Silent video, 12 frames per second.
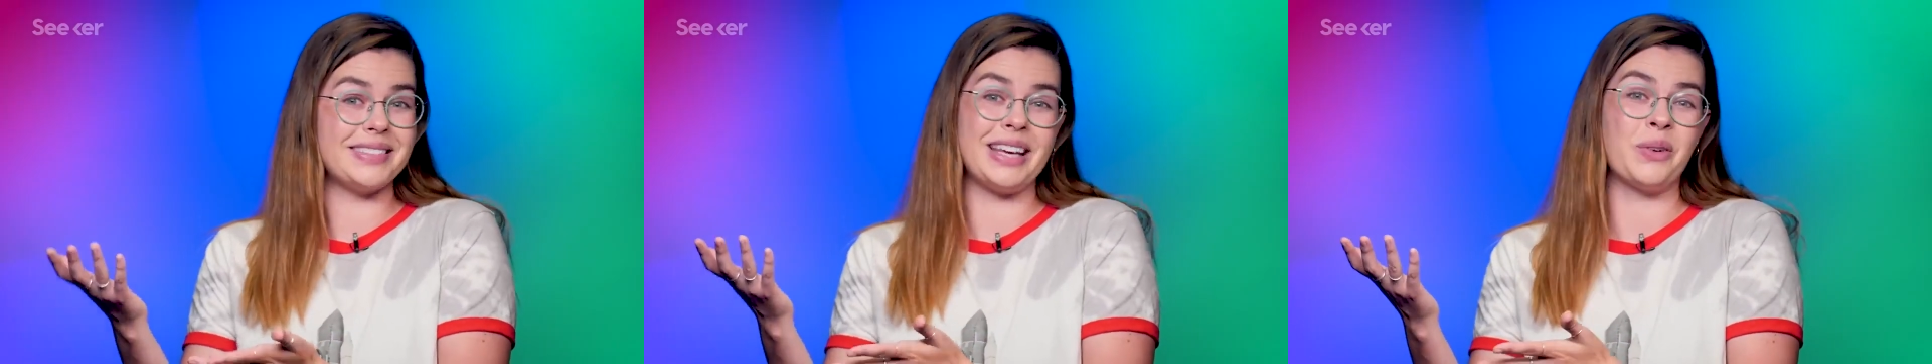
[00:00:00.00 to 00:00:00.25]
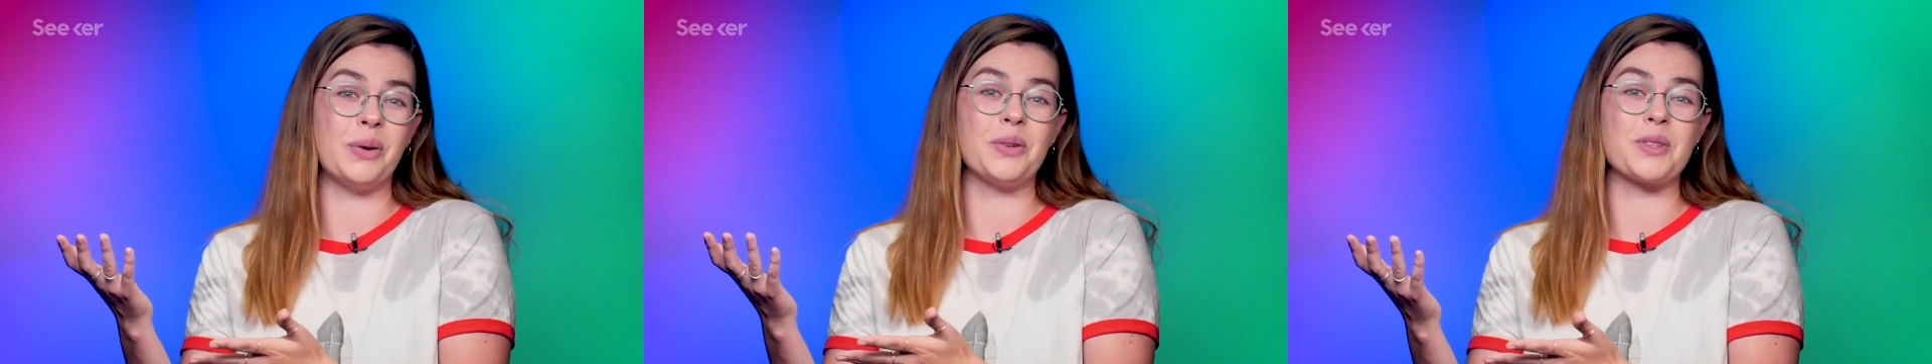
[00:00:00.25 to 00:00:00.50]

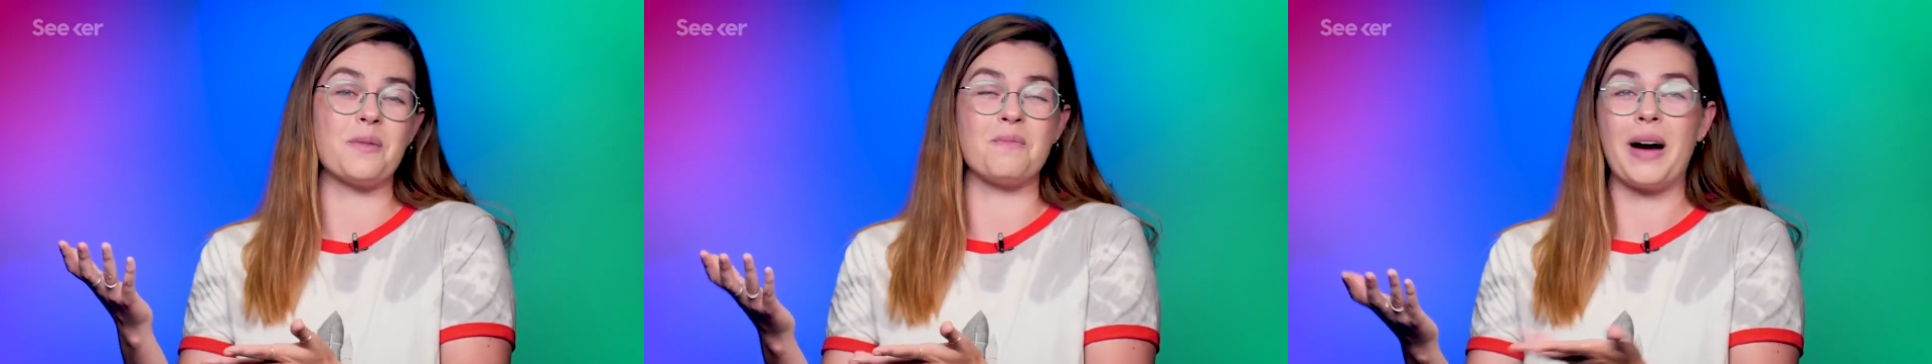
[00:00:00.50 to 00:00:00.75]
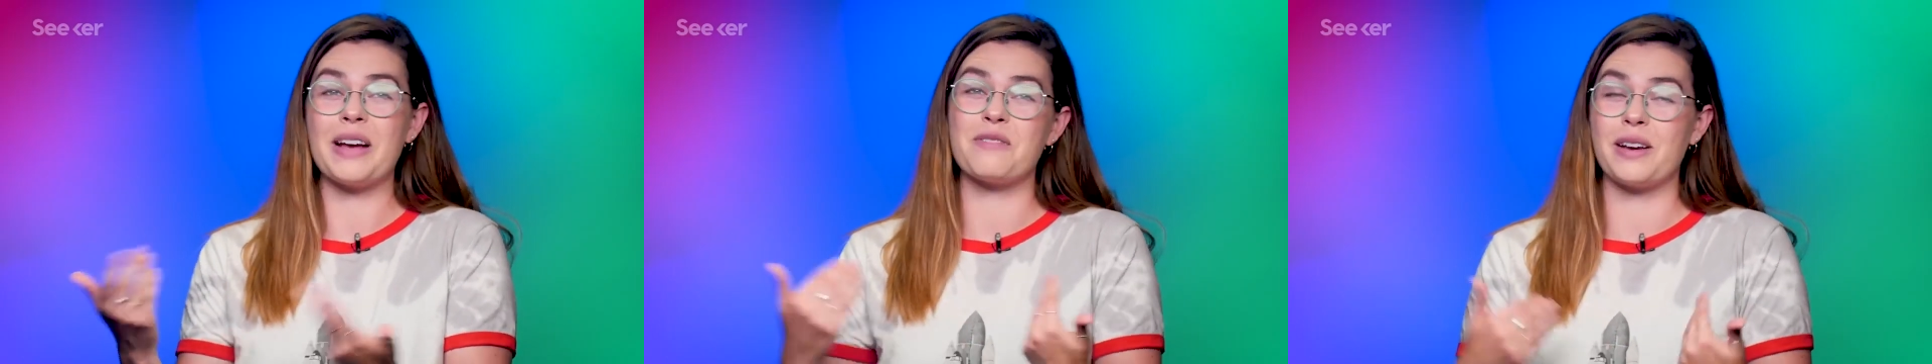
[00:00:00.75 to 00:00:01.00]
equals
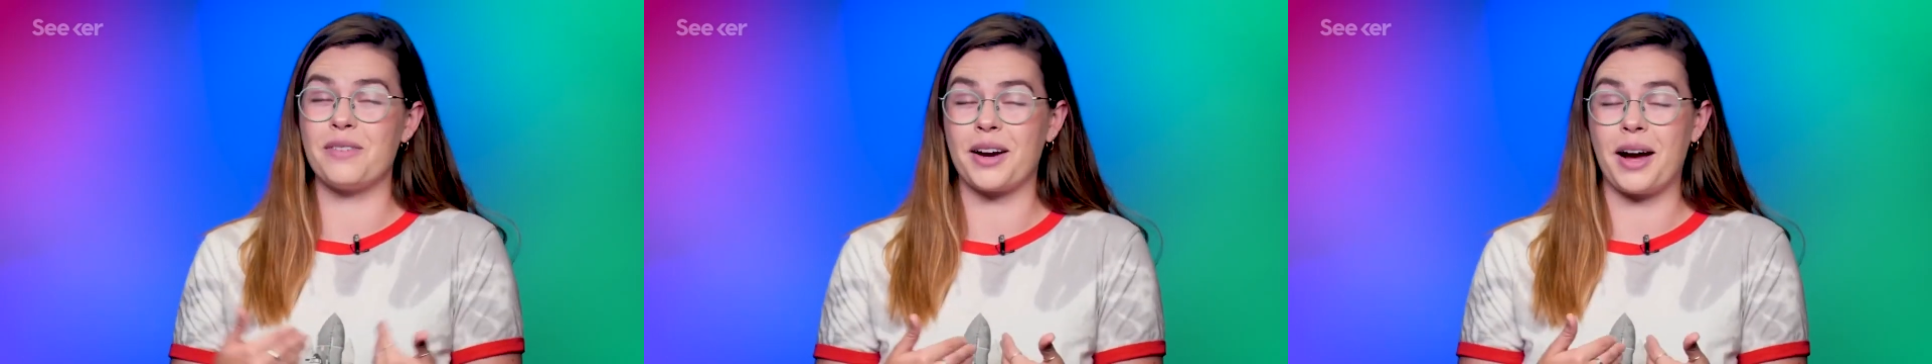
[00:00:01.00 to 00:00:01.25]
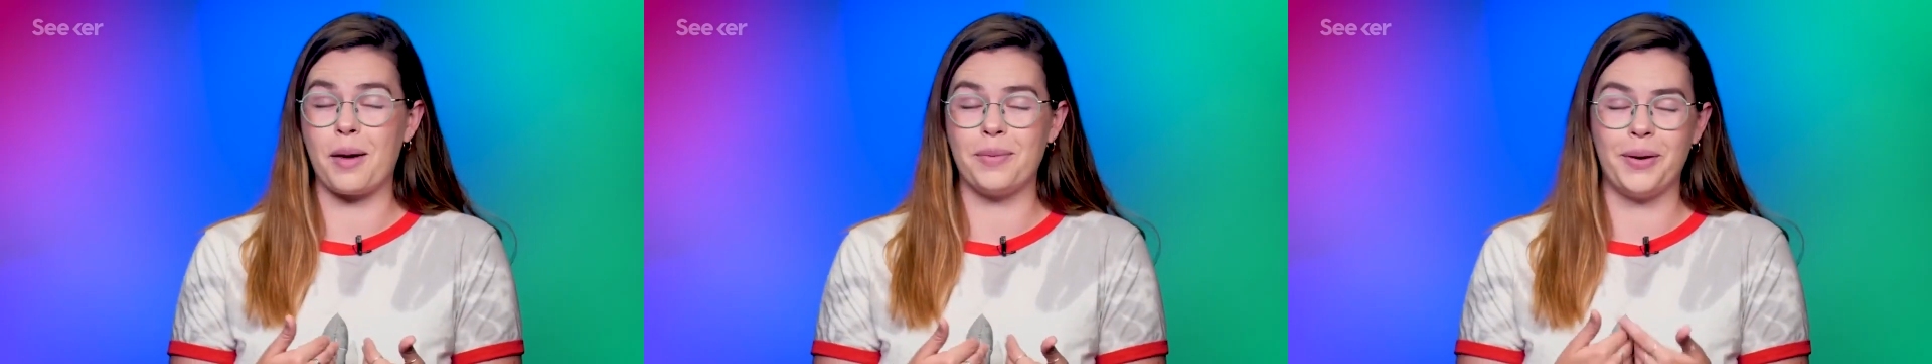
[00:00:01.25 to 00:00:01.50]
my
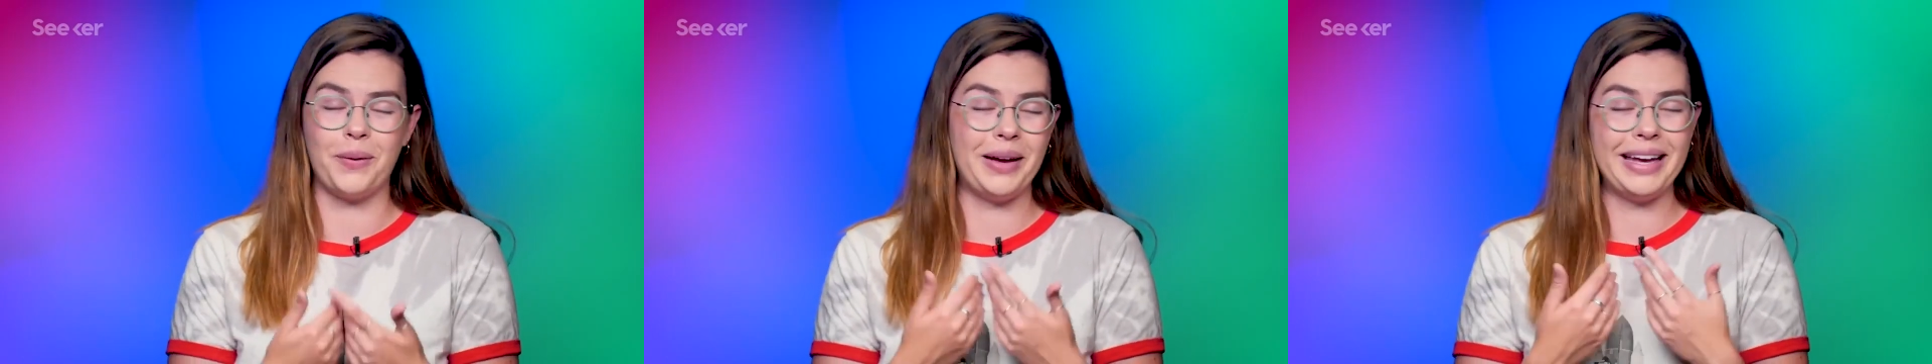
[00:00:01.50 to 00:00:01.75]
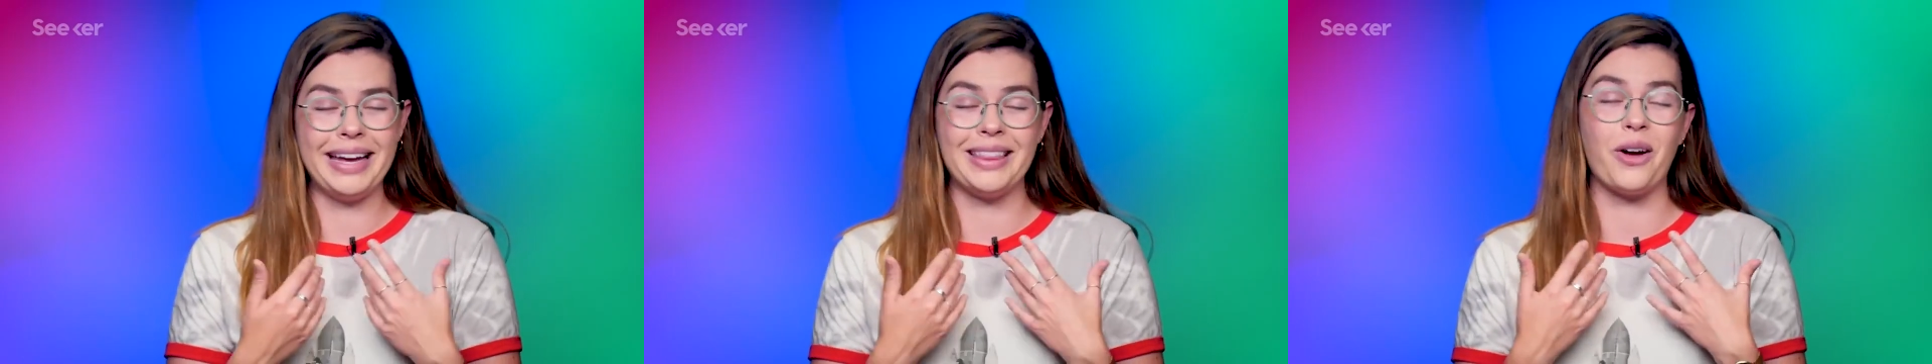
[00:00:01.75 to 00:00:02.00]
favorite combo
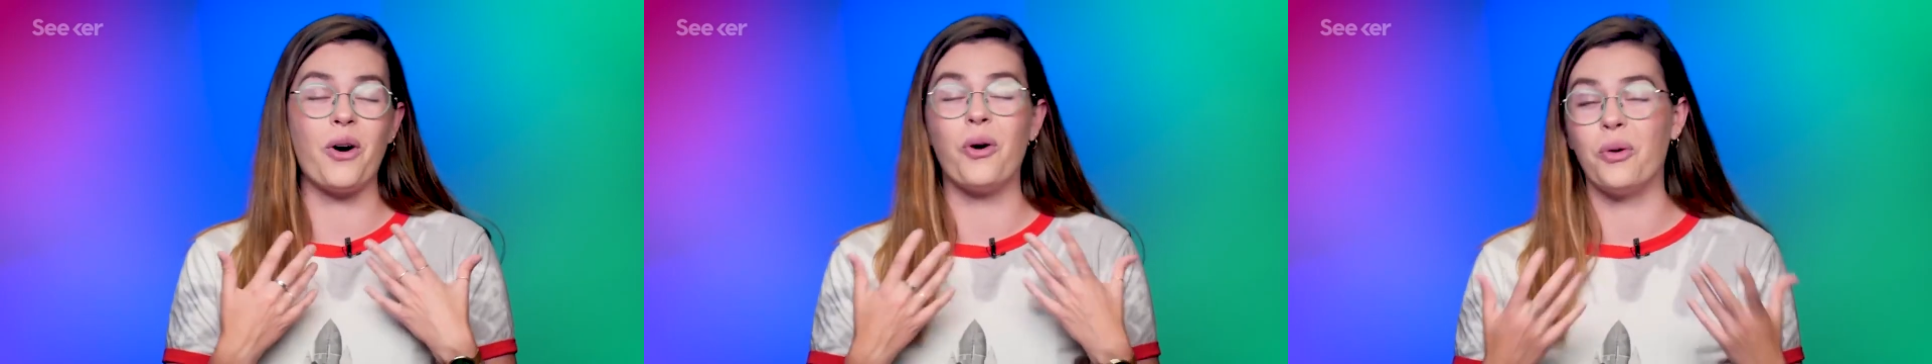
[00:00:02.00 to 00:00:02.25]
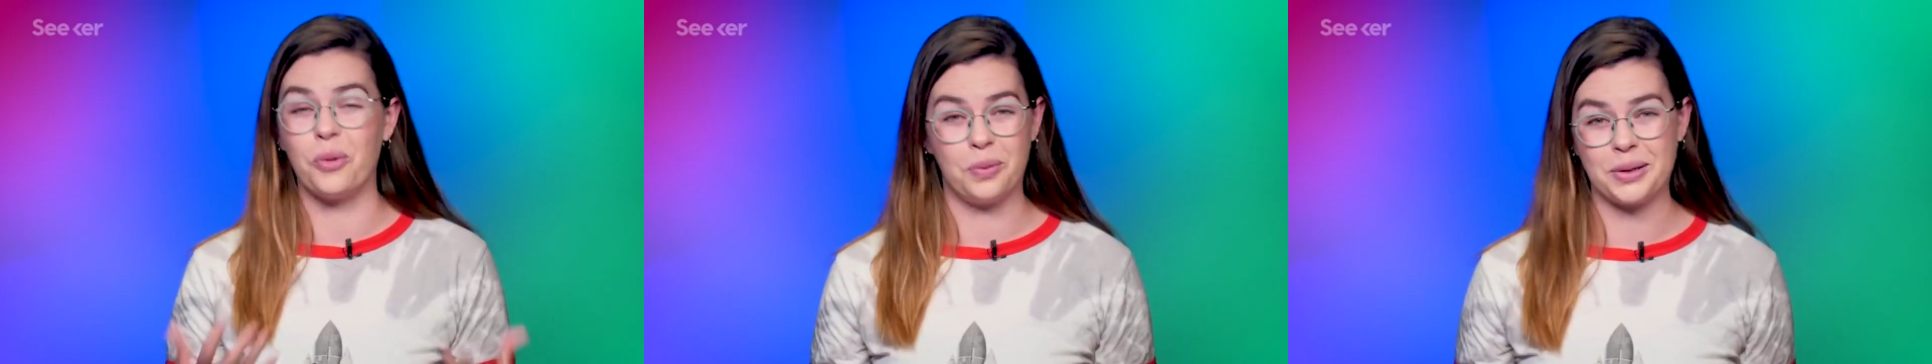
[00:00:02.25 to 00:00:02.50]
in the whole